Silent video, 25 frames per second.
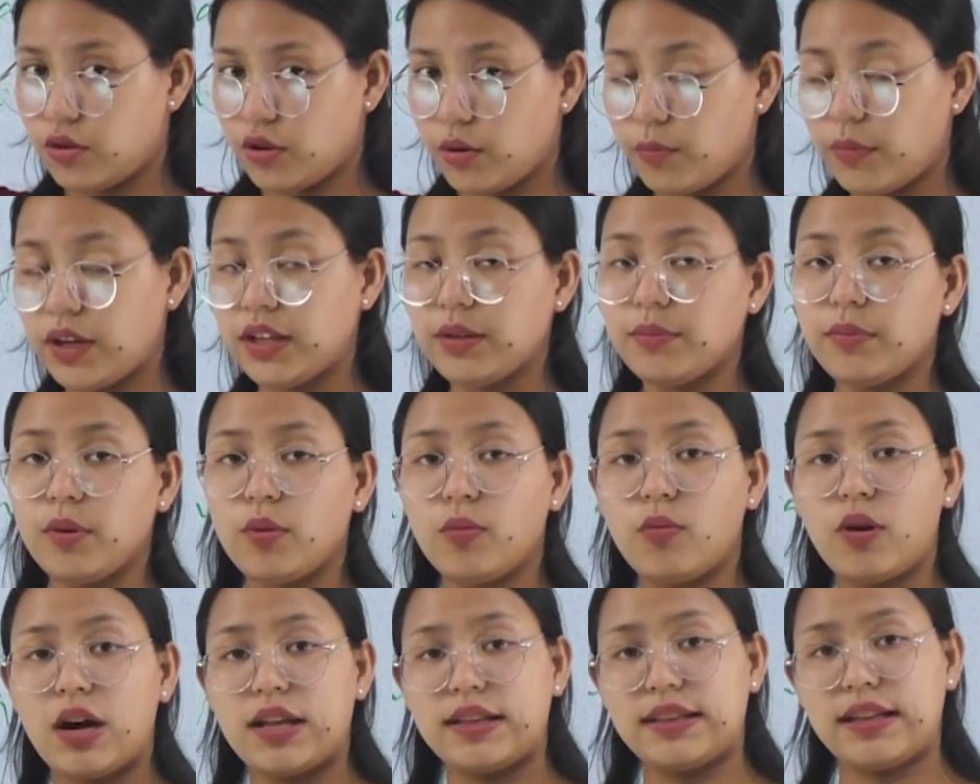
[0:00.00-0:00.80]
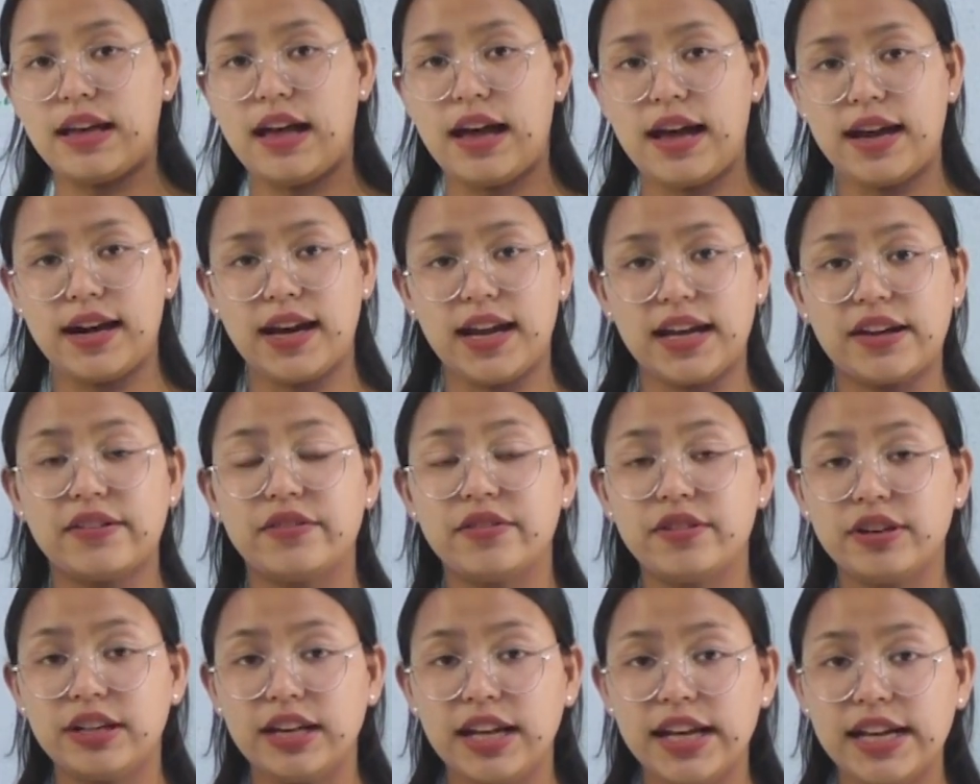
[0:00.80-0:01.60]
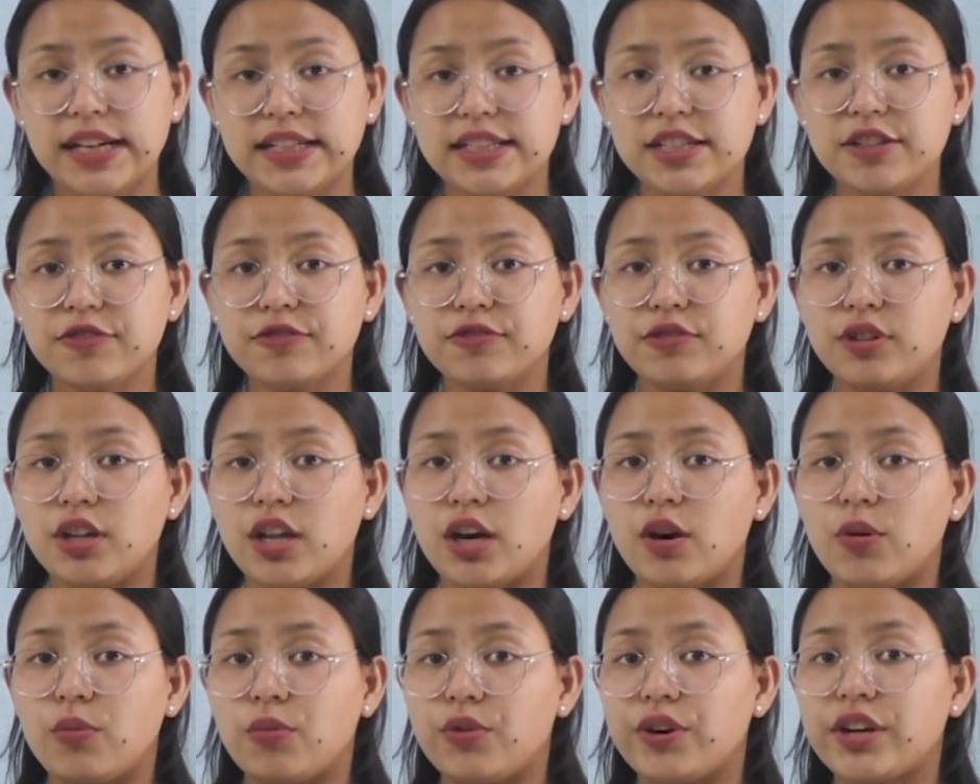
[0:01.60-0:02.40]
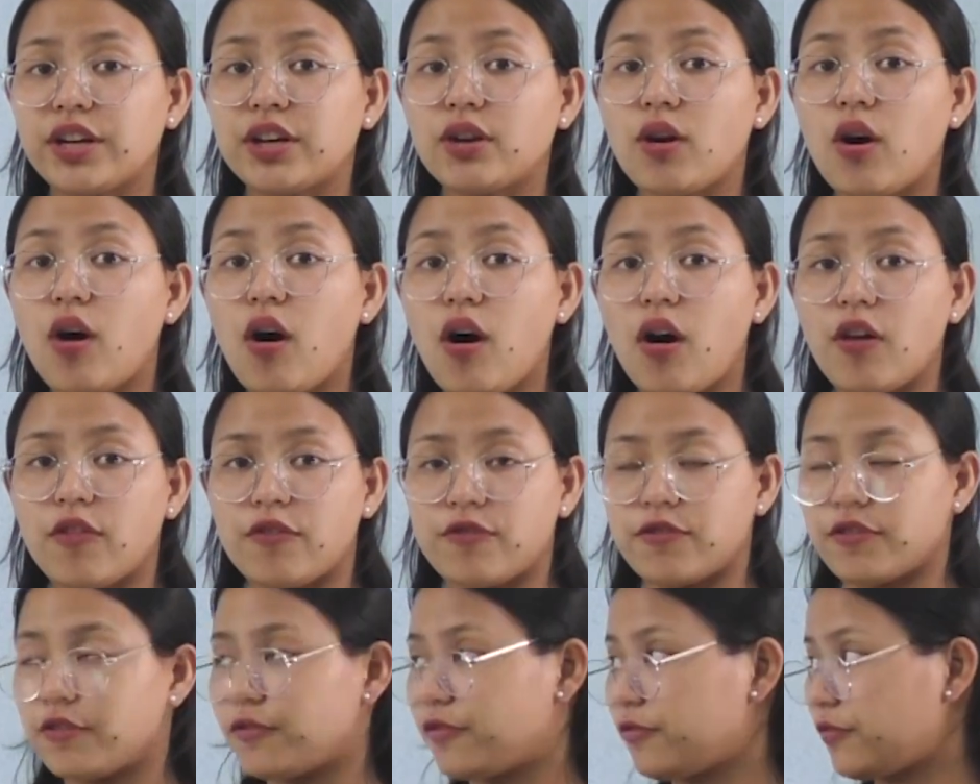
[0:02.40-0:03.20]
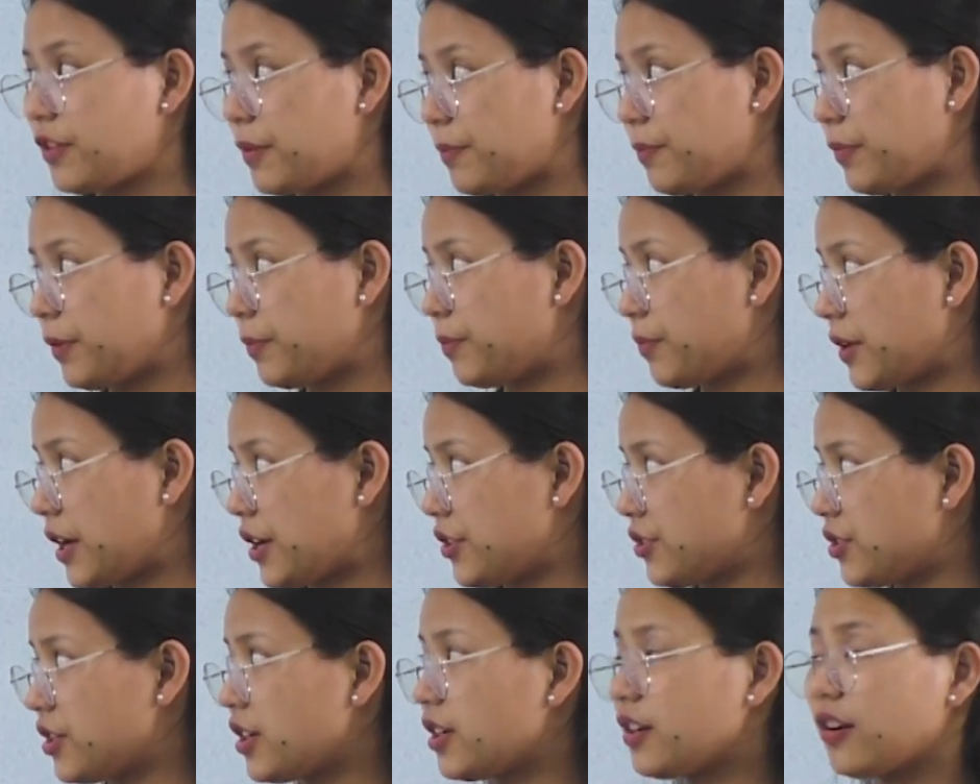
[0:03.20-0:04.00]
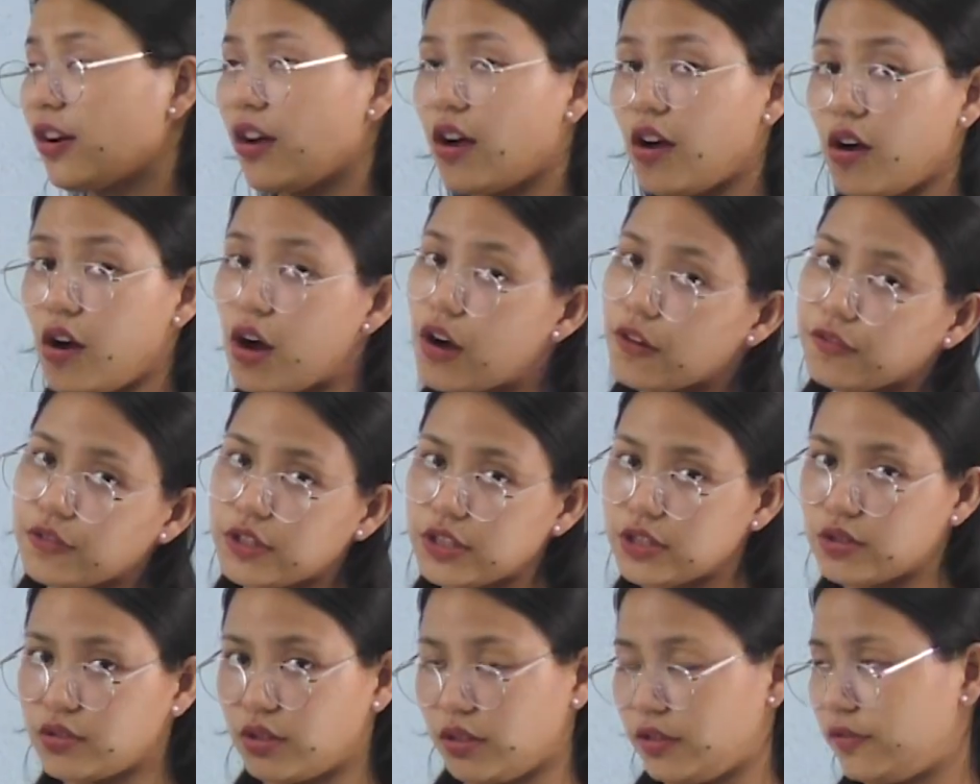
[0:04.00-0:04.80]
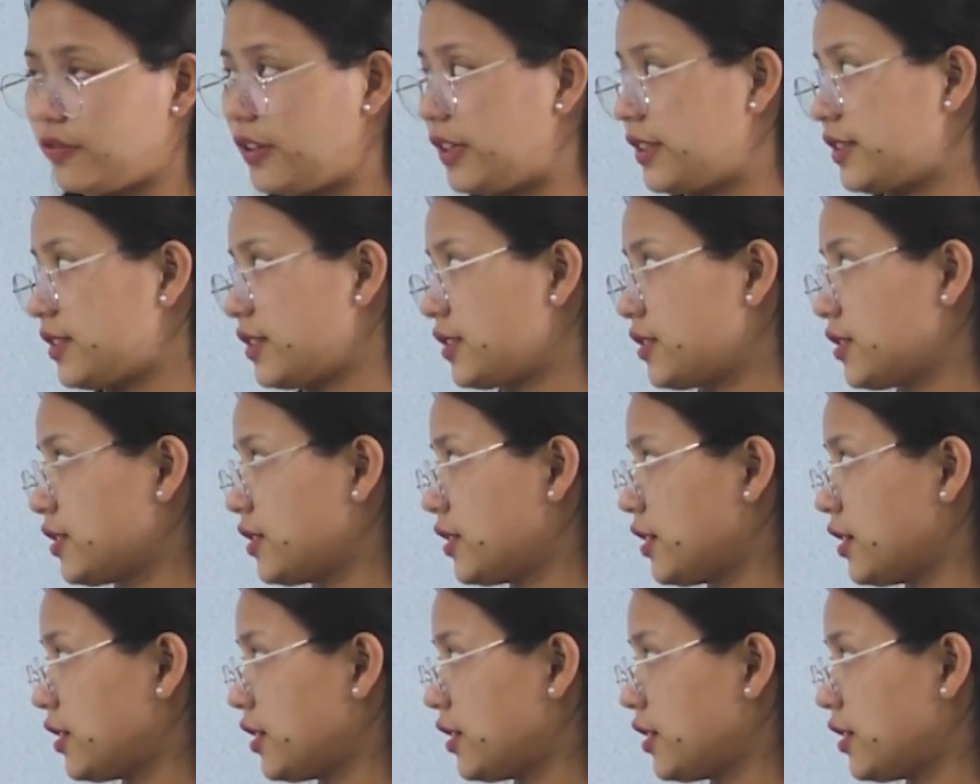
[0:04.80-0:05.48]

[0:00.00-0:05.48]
Roman number 1 the relative lowering of vapor pressure of the solvent